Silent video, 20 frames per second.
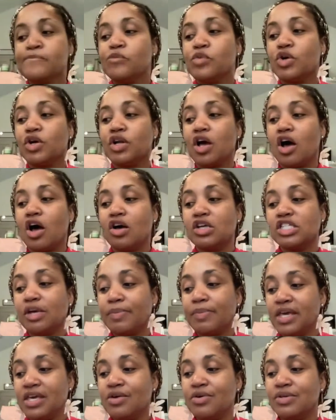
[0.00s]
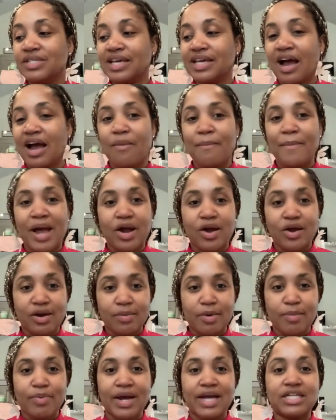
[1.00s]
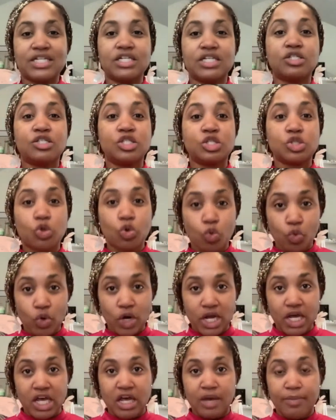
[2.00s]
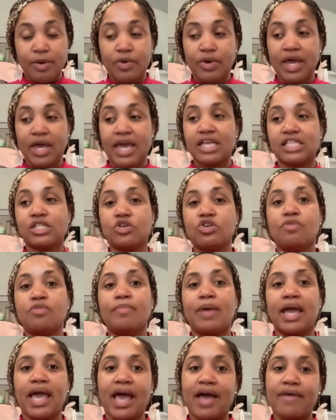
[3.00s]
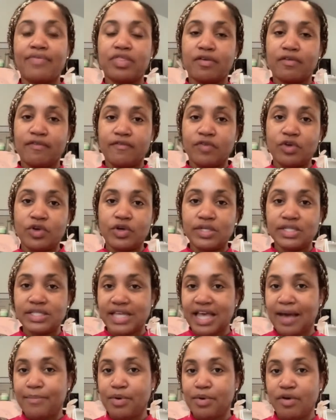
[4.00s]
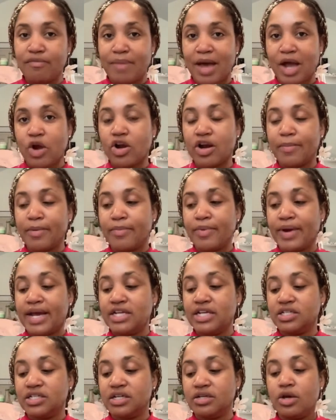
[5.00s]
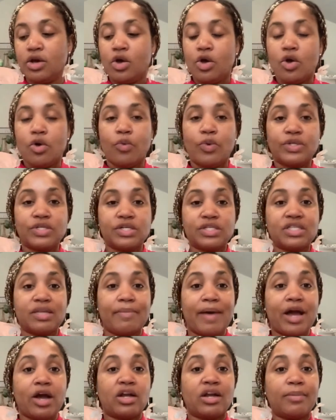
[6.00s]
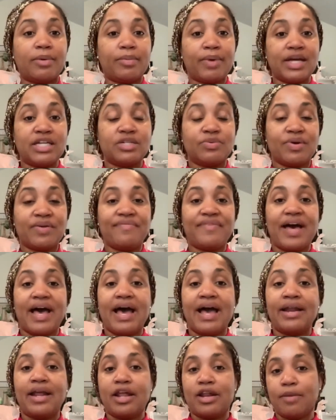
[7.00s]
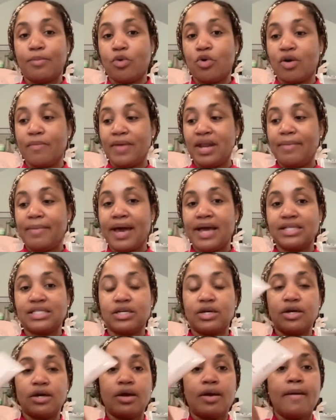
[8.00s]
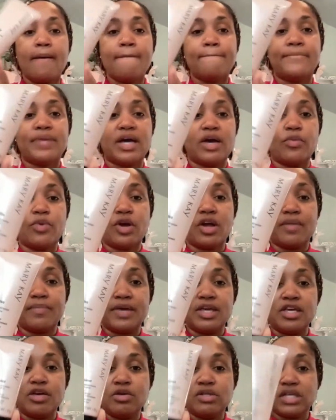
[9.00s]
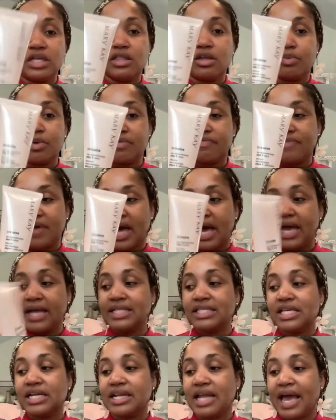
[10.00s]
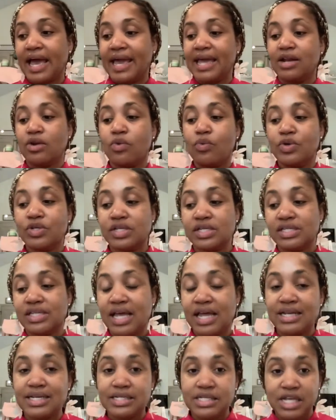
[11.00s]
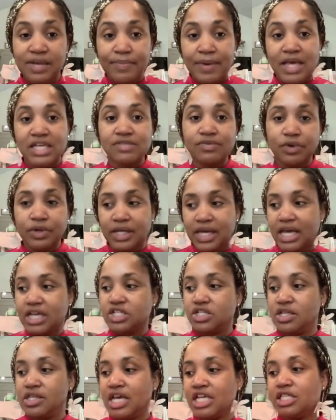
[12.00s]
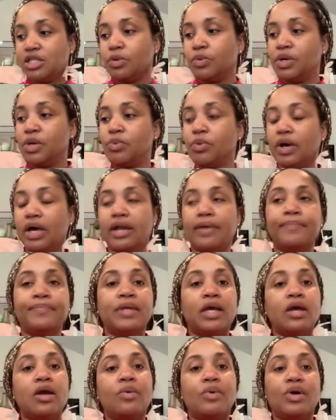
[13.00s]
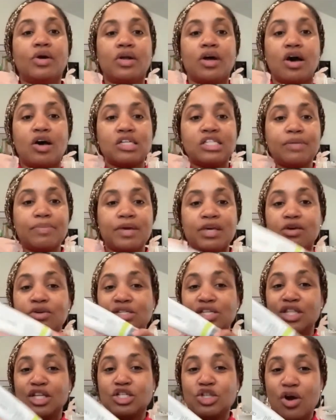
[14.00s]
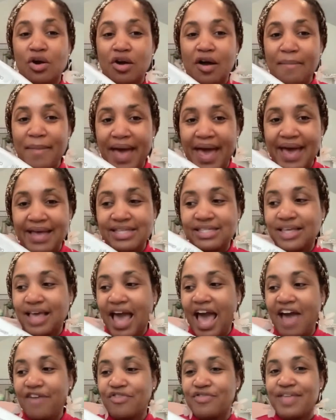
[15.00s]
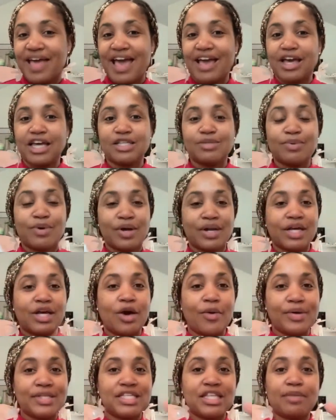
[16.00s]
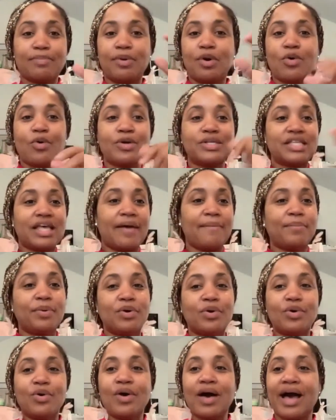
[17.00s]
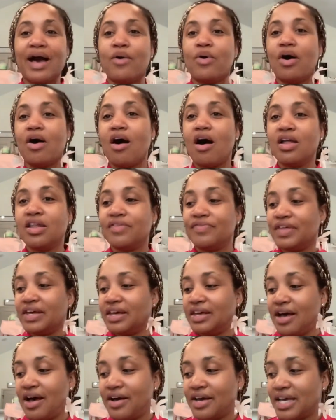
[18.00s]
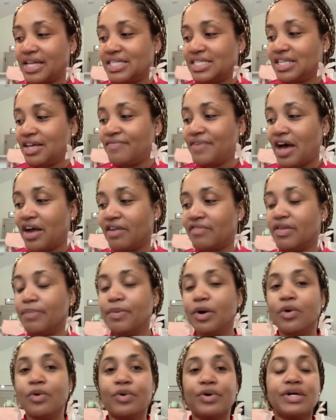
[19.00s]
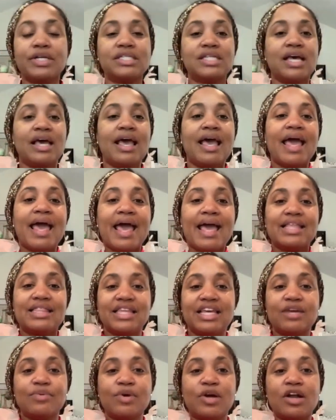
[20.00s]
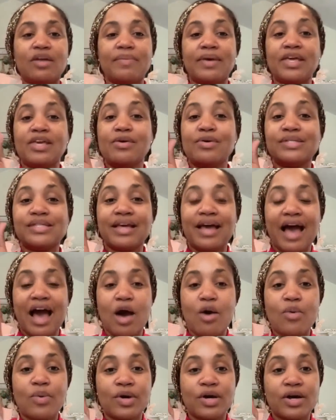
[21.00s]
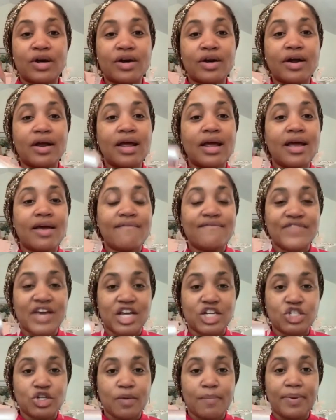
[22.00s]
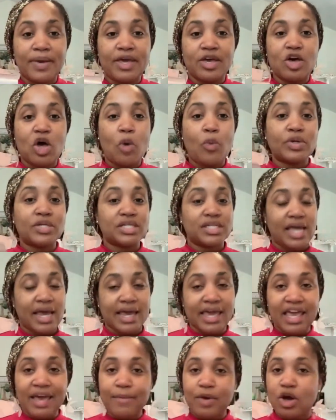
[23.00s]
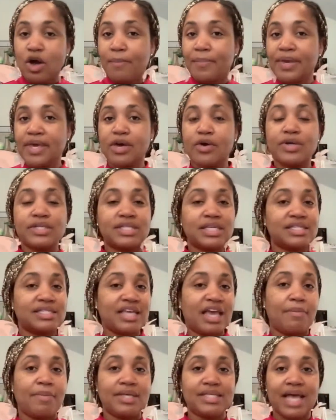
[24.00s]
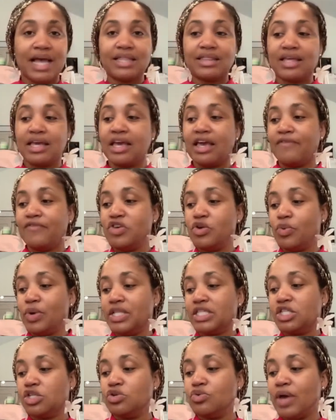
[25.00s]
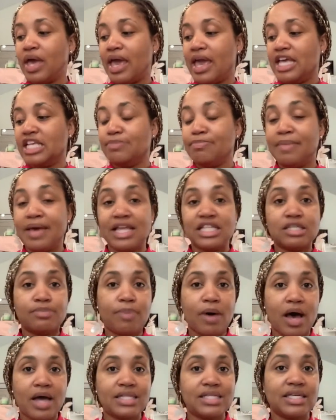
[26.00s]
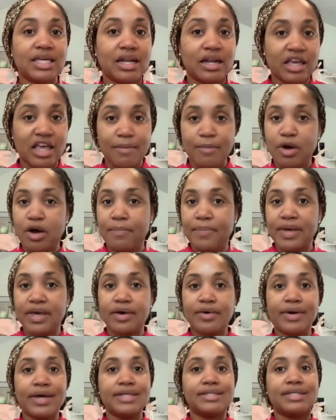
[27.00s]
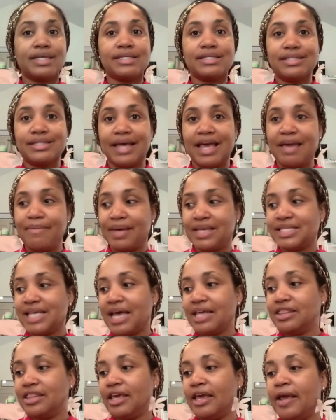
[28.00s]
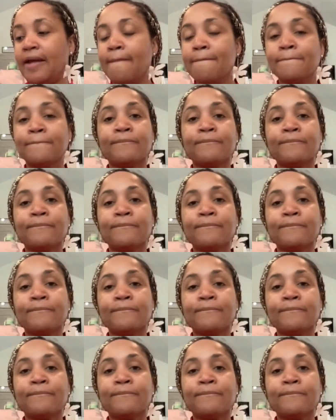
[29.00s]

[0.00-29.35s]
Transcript: We're going to also be using our microdermabrasion scrub. Okay, so you might have the full sample of microdermabrasion, which is the microdermabrasion refine and the pore minimizer, but we're going to be using the refine tonight, which is that deep exfoliation. That's what we want. We're going to also be using the charcoal mask after that, because we're going to go into the pores and pull out all of the gunk and stuff out of the pores. And then we're going to be using our facial peel, which is a chemical peel. It's the same exact thing. If you went to a med spa to get a chemical peel, it's the same exact thing.